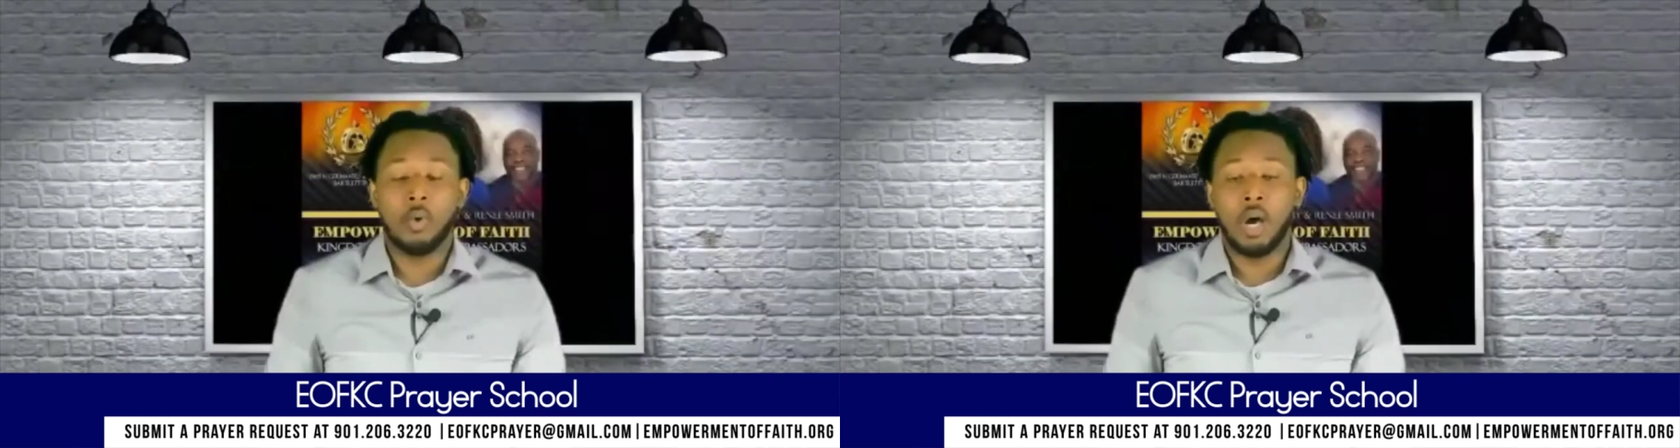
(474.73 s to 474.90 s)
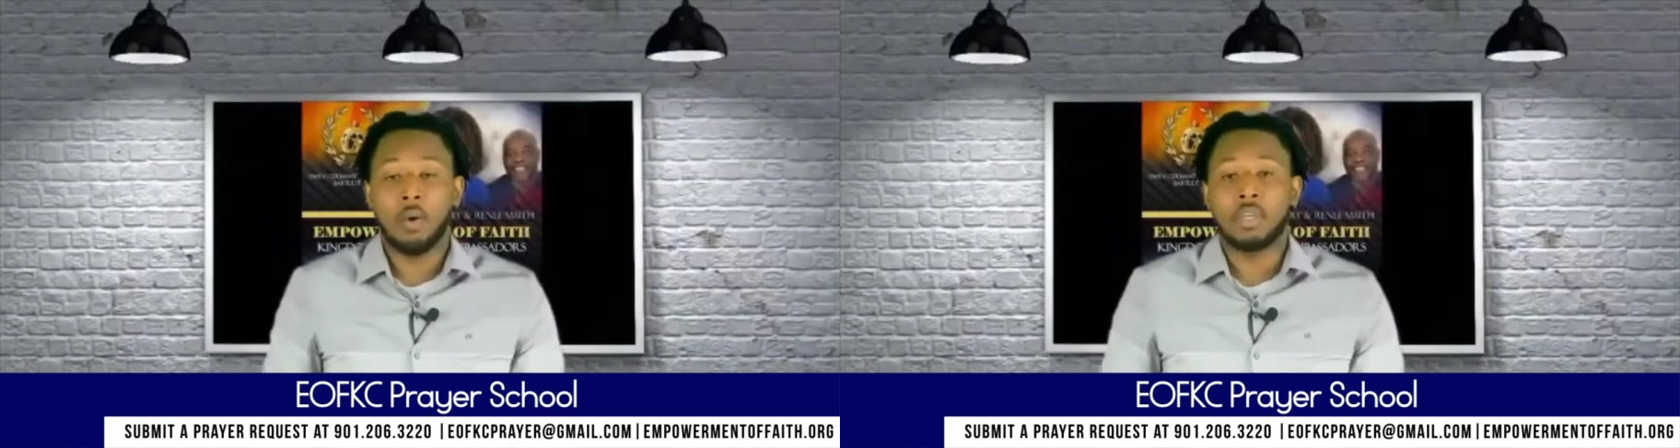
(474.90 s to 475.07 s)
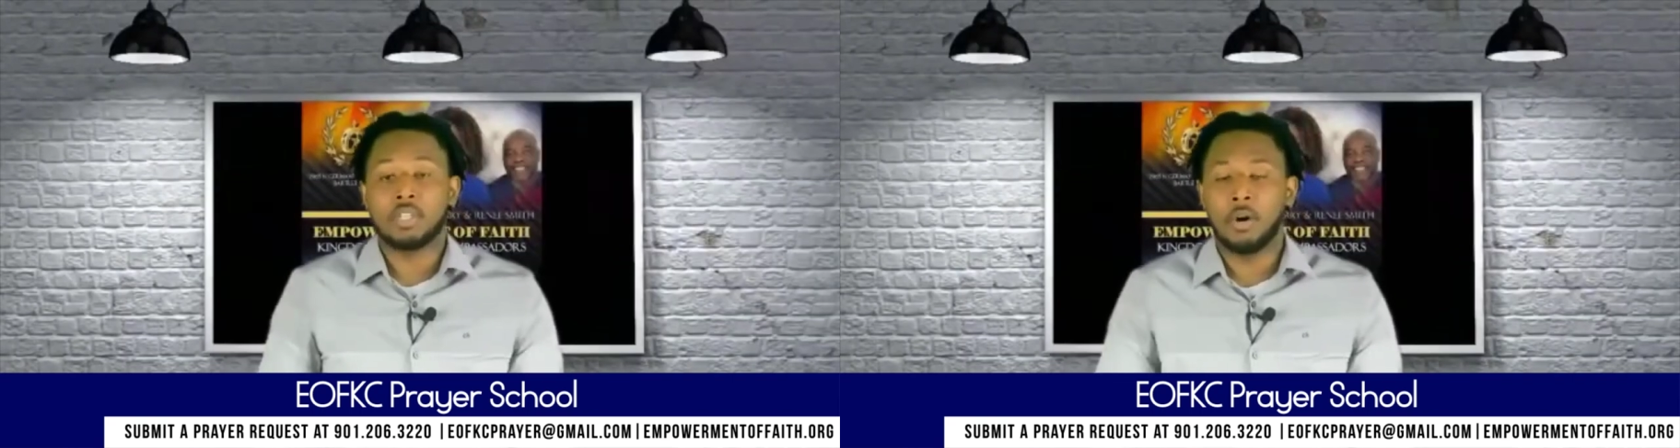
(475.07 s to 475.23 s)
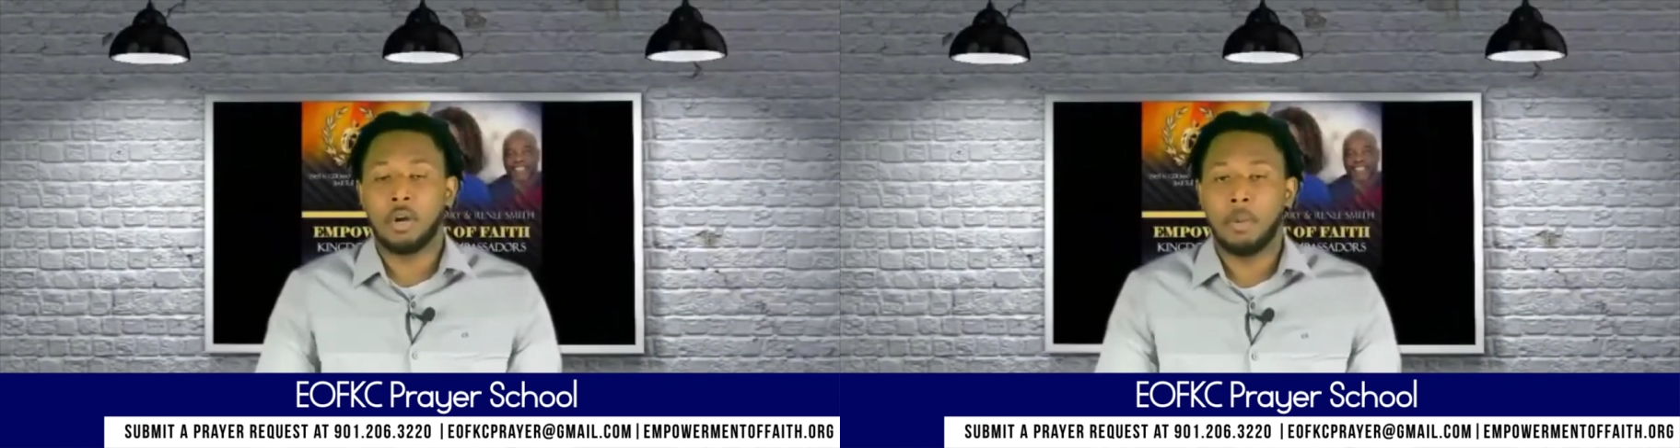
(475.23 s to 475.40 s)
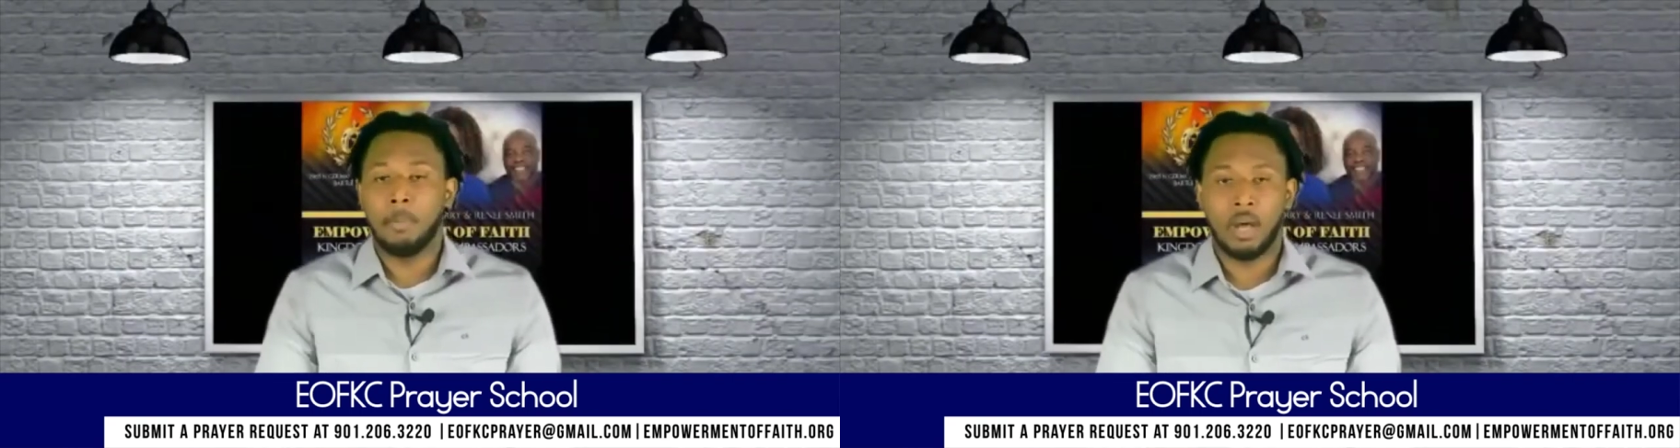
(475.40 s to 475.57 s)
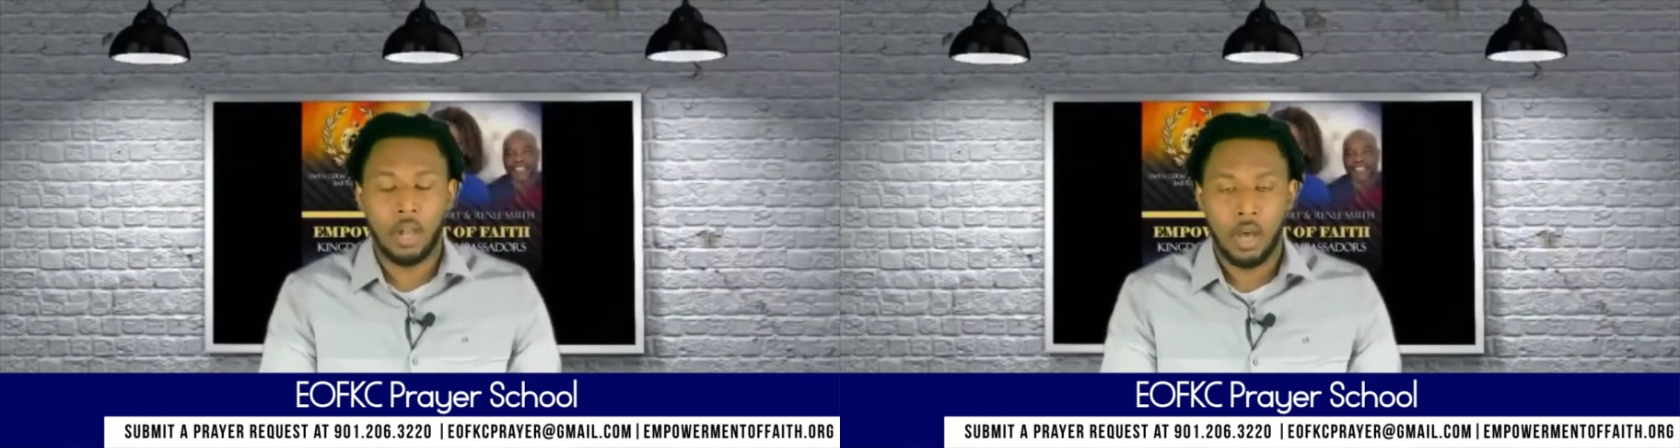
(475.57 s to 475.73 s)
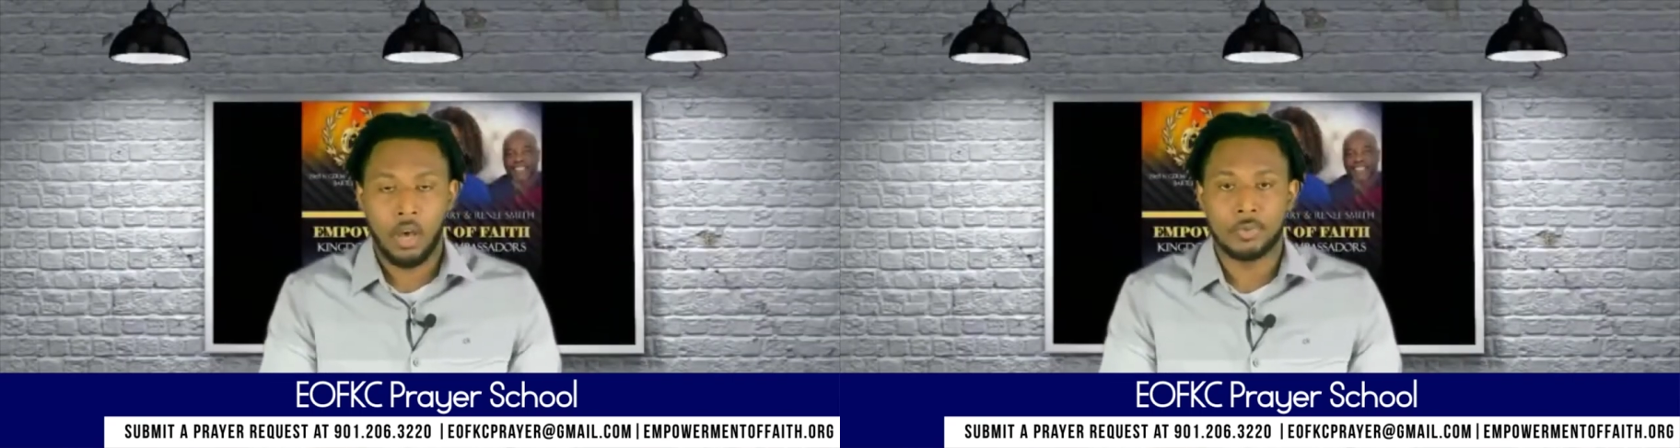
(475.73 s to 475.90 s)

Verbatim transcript: always talking about laws,